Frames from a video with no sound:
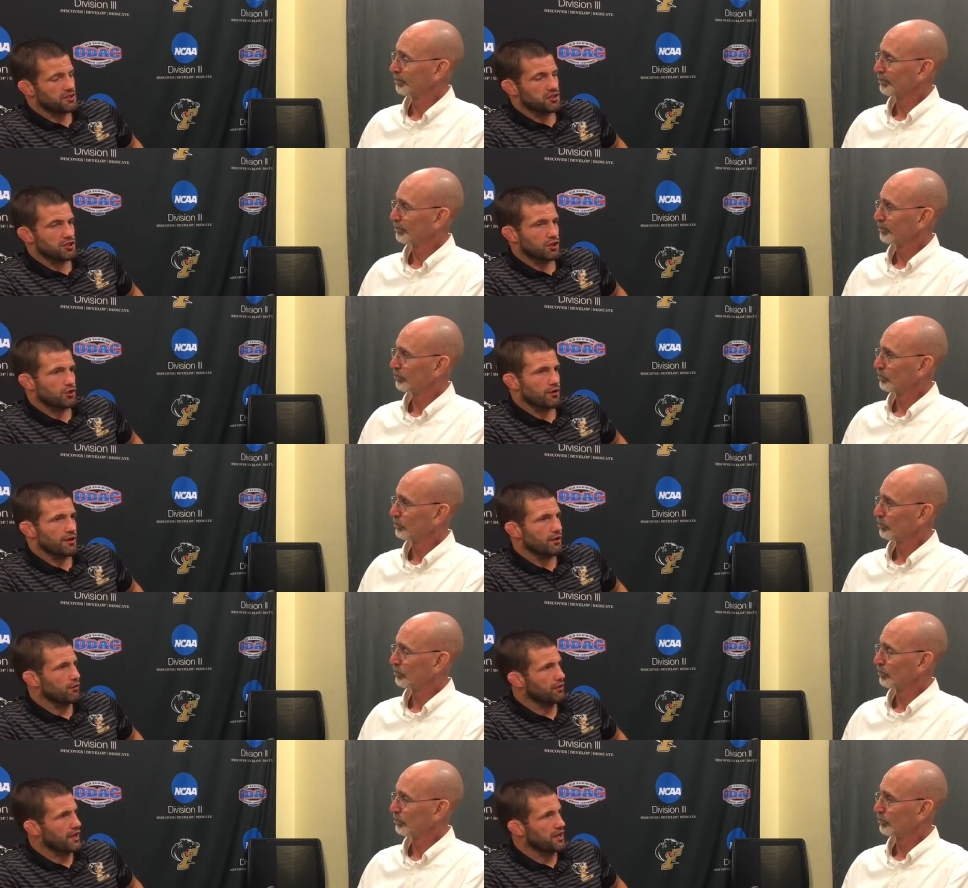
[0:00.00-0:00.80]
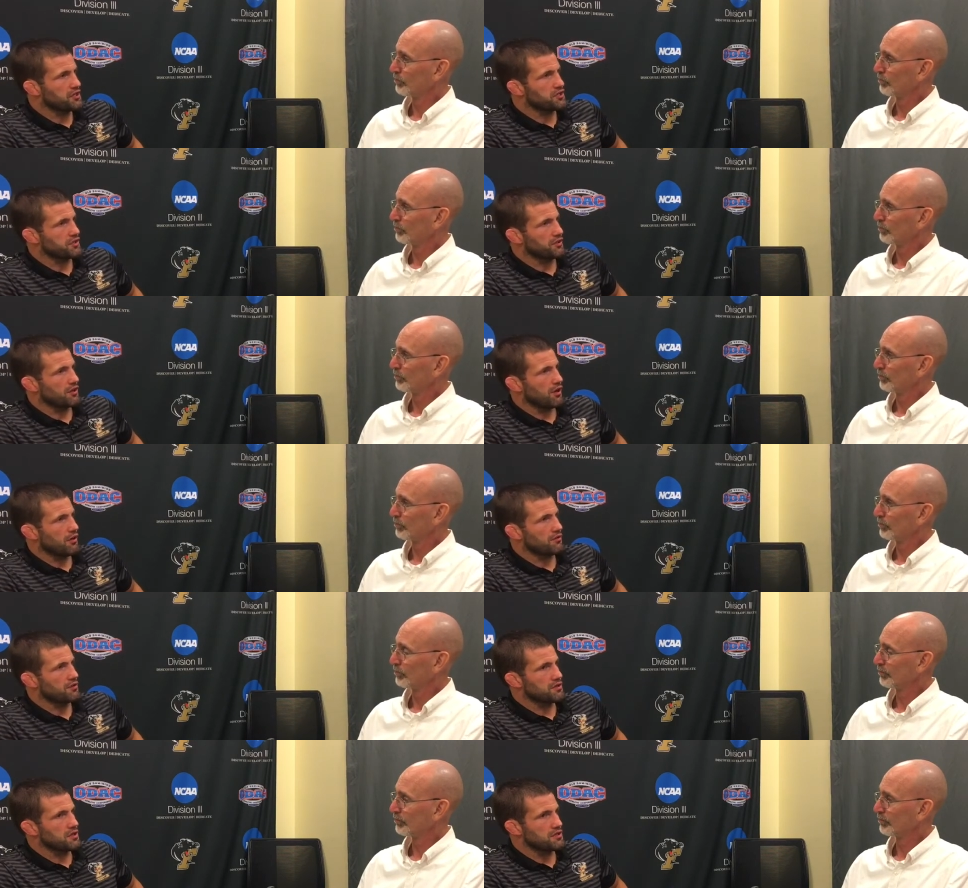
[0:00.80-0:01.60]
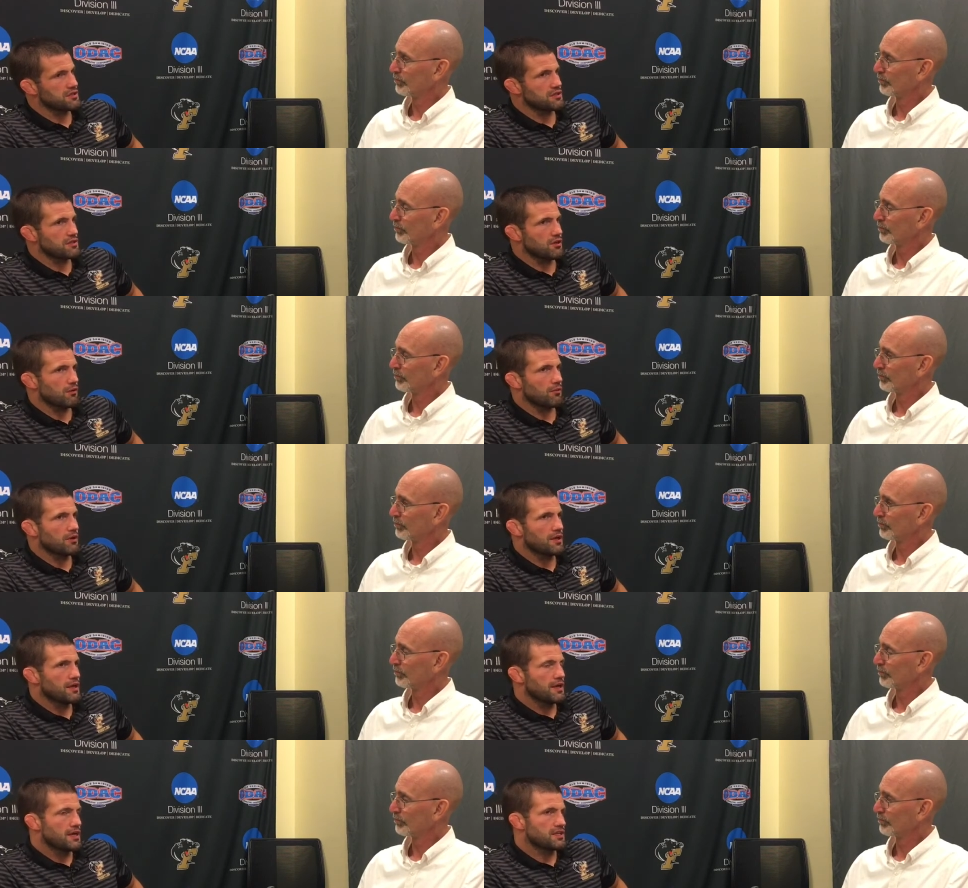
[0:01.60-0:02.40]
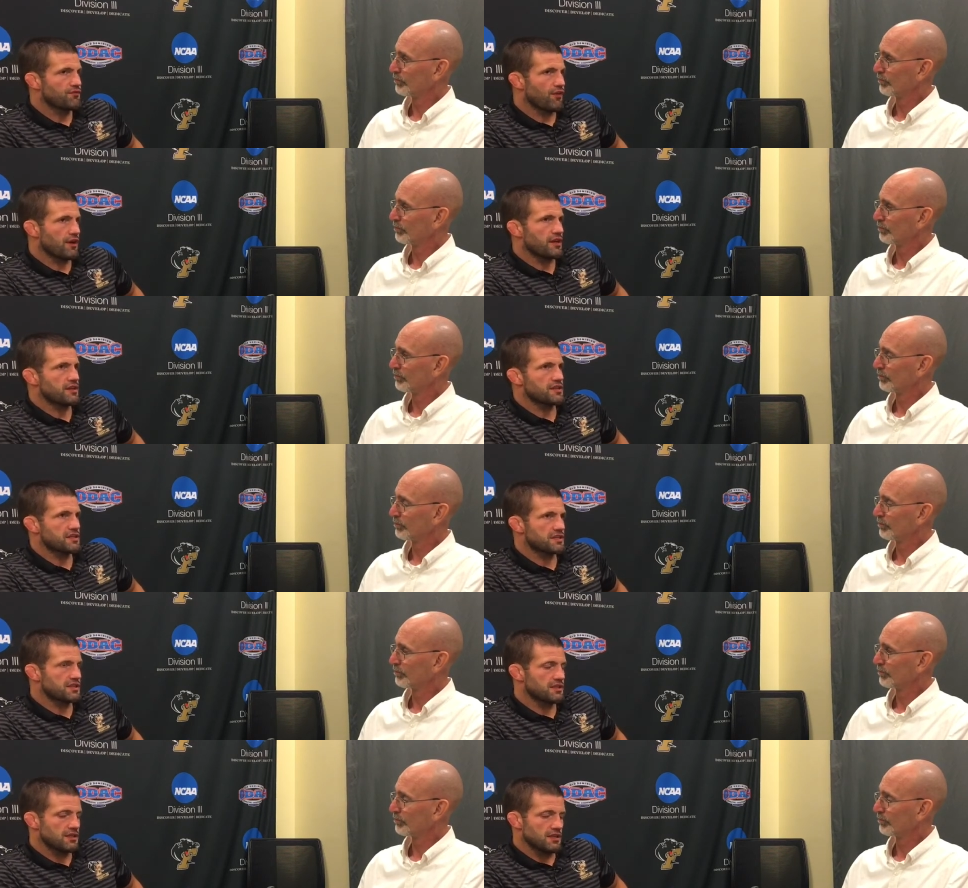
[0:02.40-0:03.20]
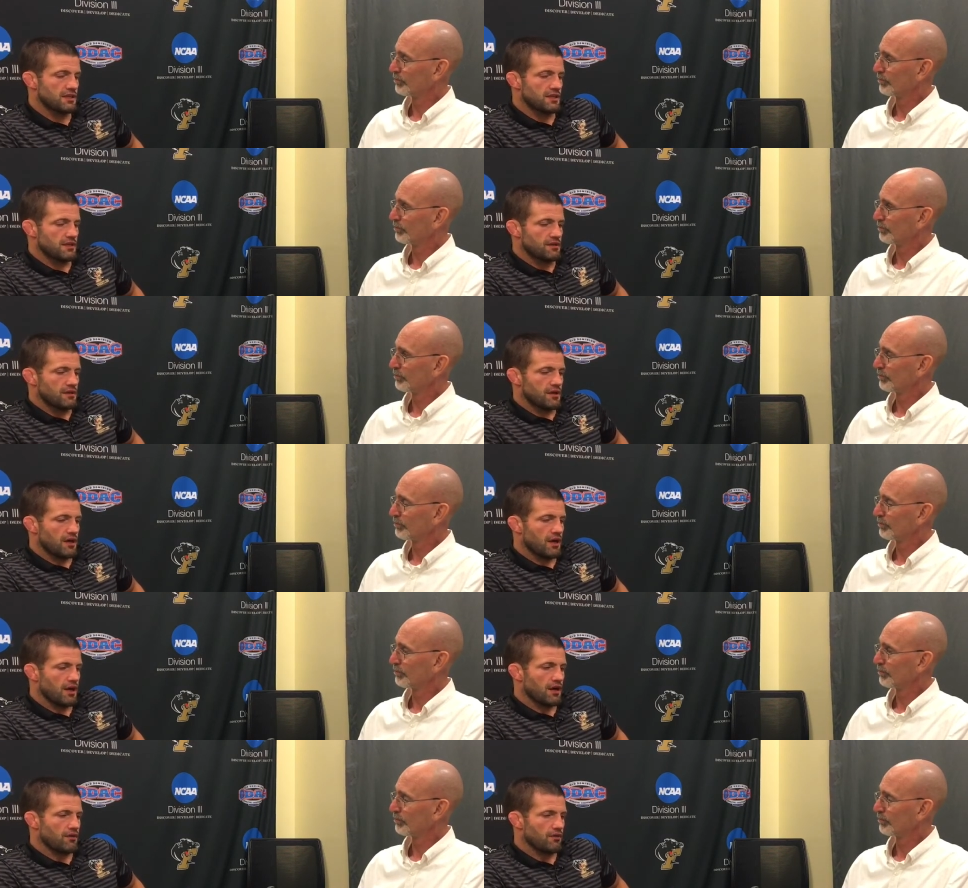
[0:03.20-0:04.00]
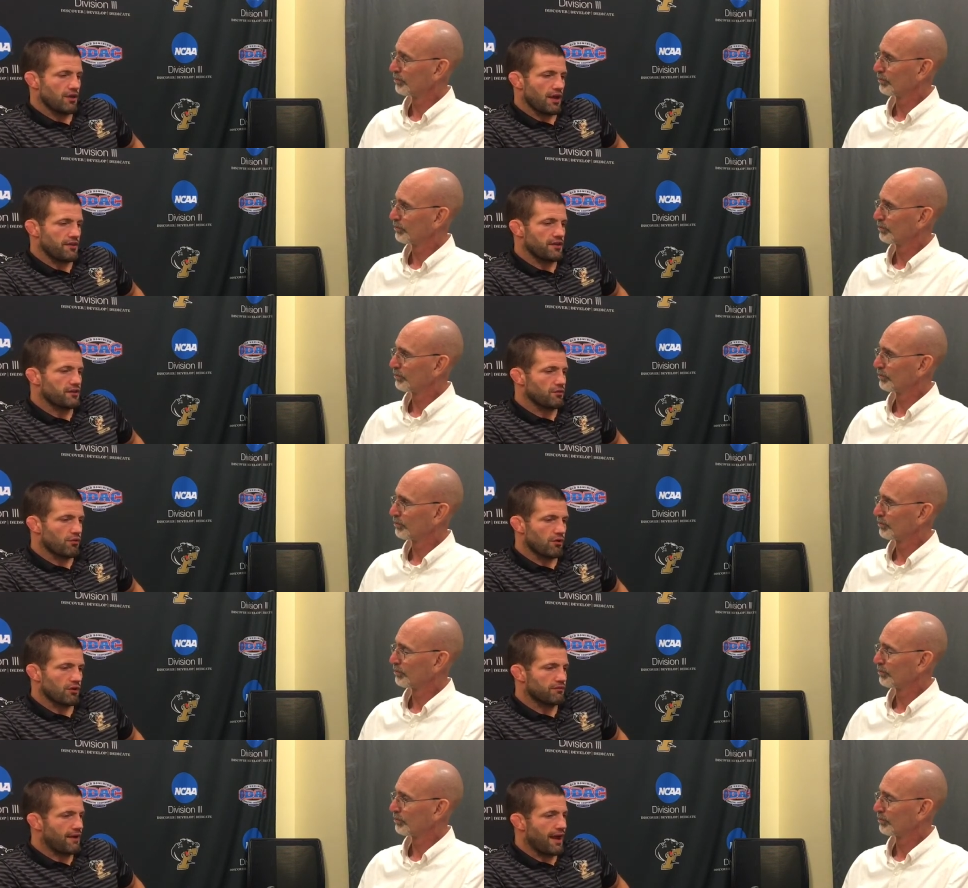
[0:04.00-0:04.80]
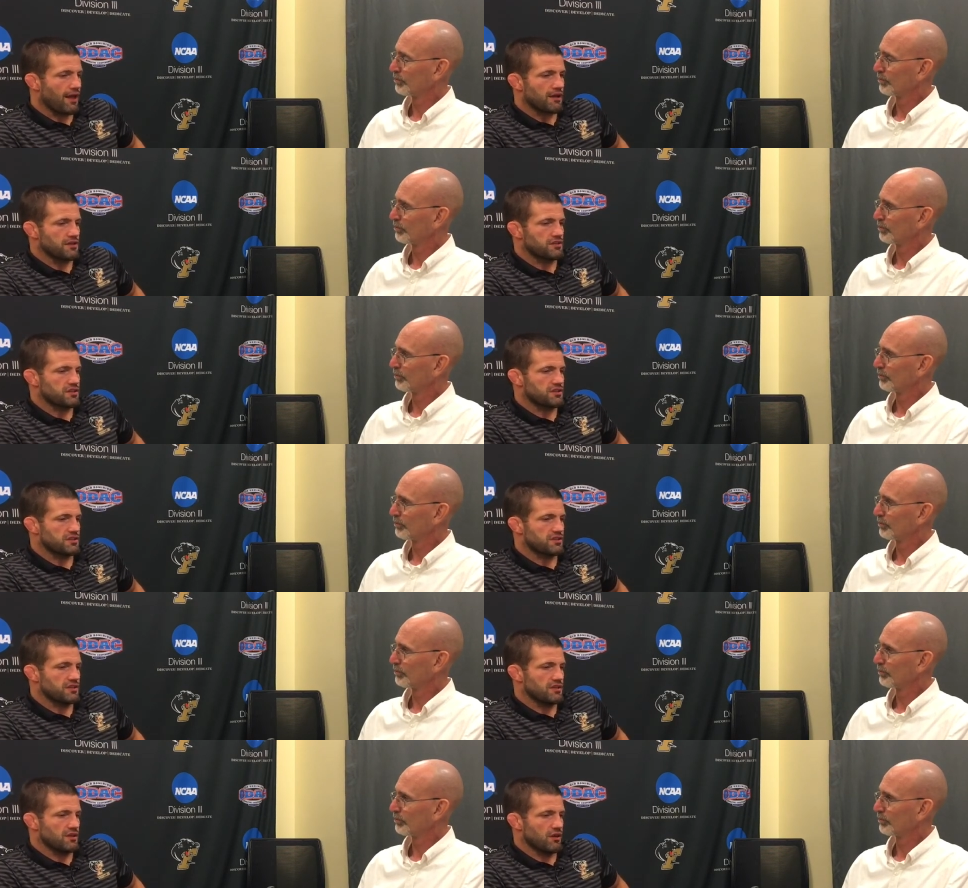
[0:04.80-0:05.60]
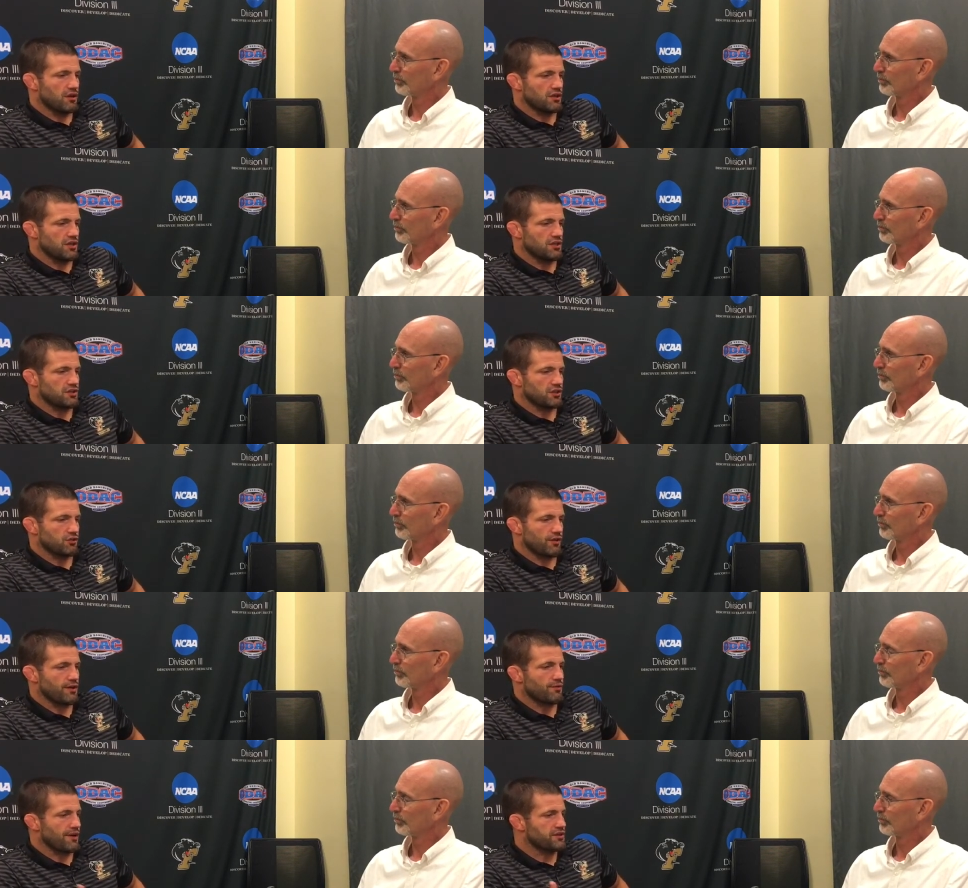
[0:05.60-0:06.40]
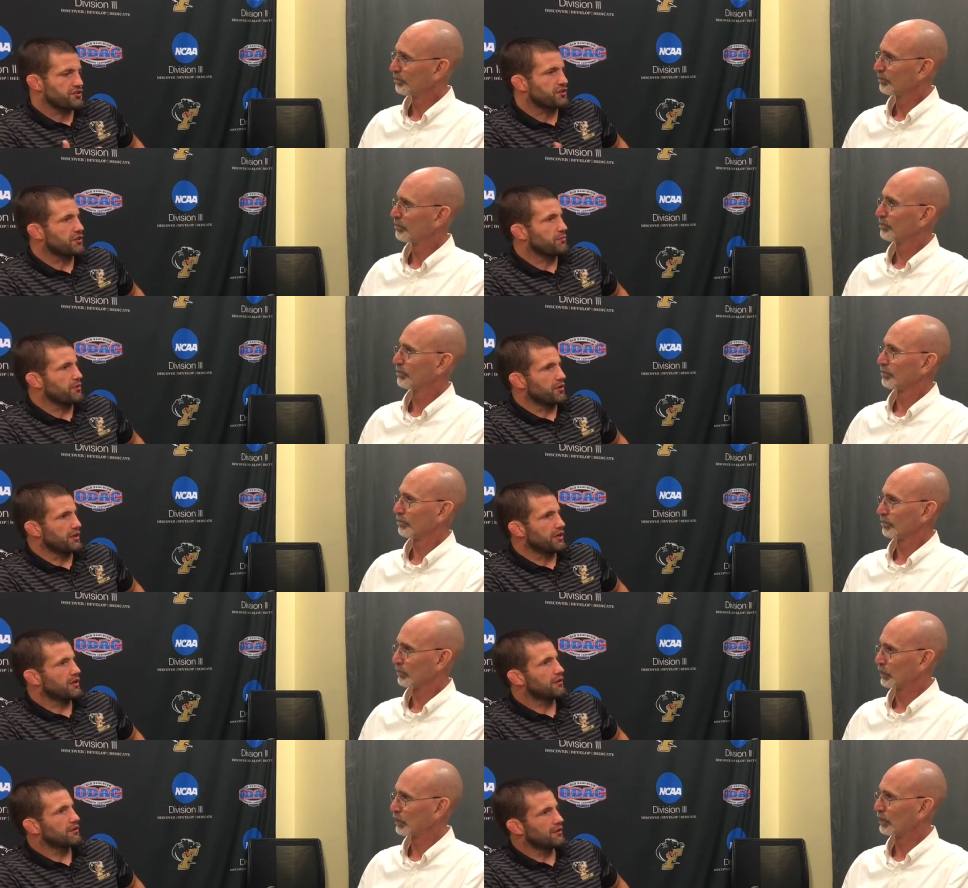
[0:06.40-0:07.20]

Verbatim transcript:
Speaker 1: Just a great location, you know. And this, you know, it's funny. This, uh, I think the Roanoke Valley is just you know, it's a great wrestling community.